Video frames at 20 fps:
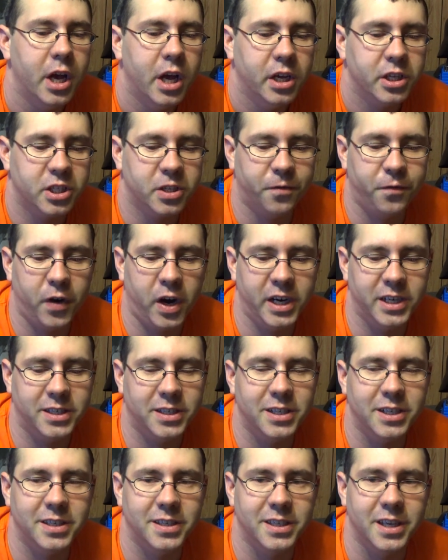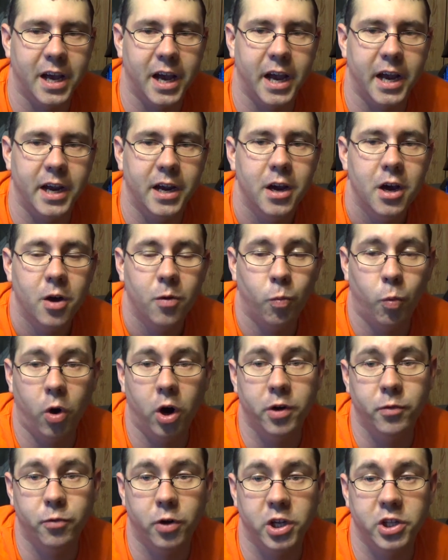Suffice to say,
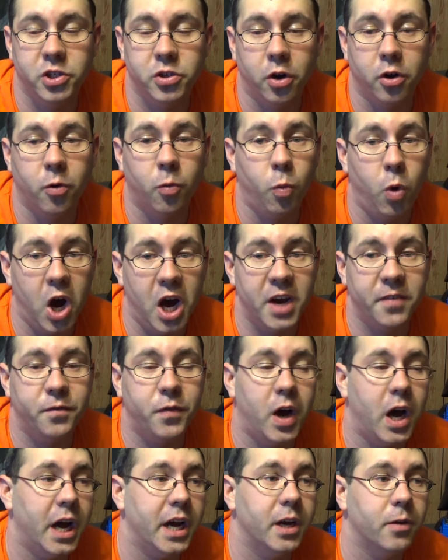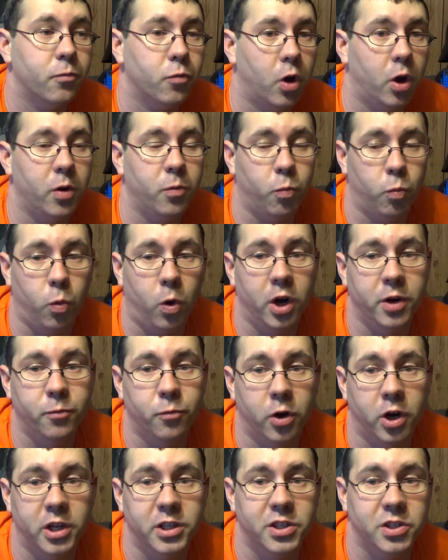one runs on a Wi-Fi and one
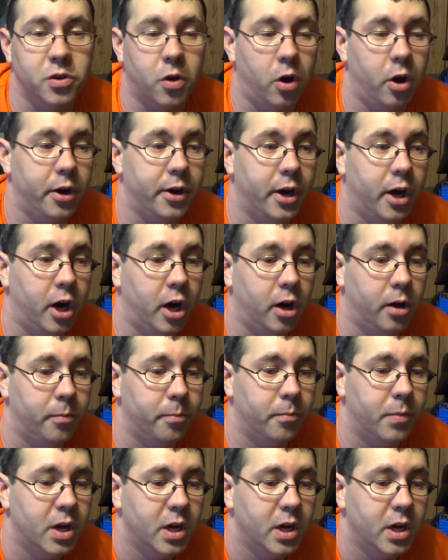runs on